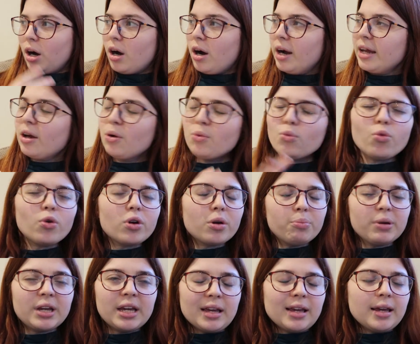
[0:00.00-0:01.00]
I don't want
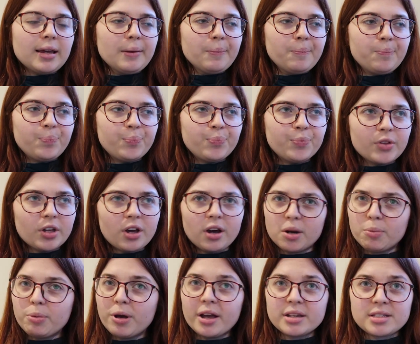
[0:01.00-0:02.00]
to be the
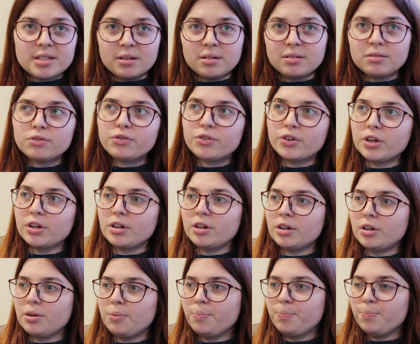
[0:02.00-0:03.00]
kind of person
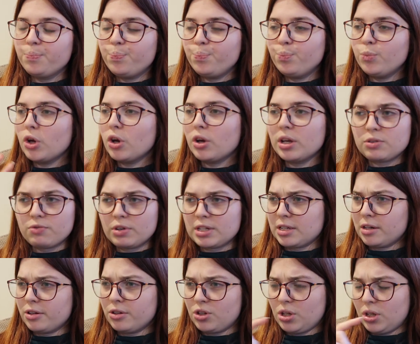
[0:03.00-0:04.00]
for New Year's
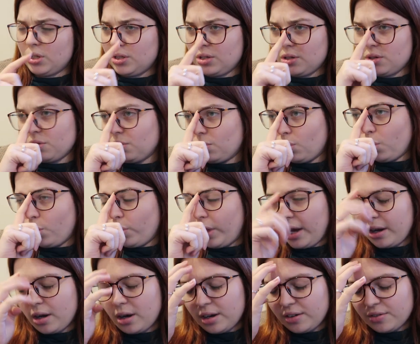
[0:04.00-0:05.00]
resolutions and all
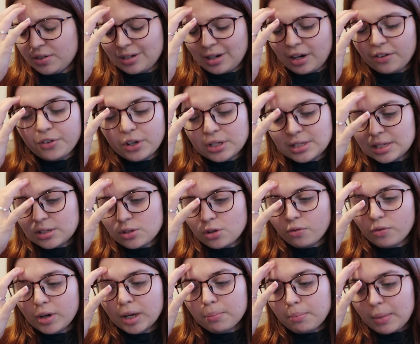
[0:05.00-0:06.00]
that kind of stuff, because it's
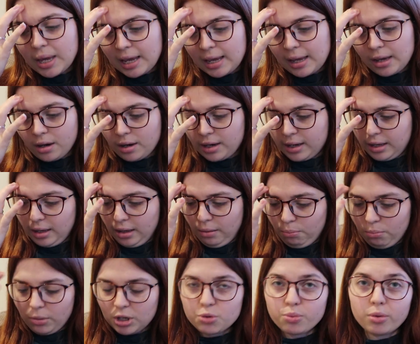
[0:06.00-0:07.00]
not really me. I
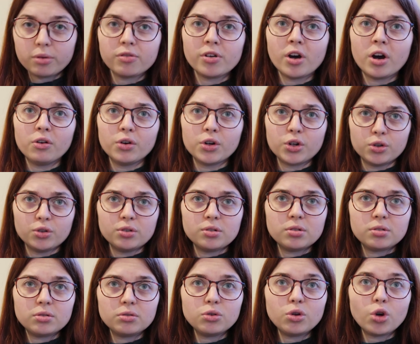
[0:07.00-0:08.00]
much prefer a
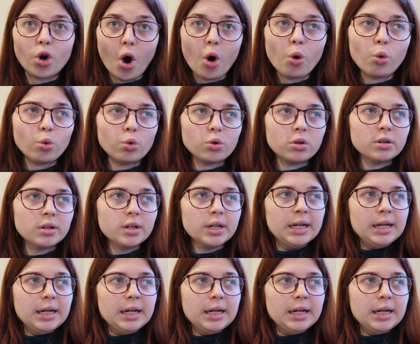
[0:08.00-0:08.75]
good goal.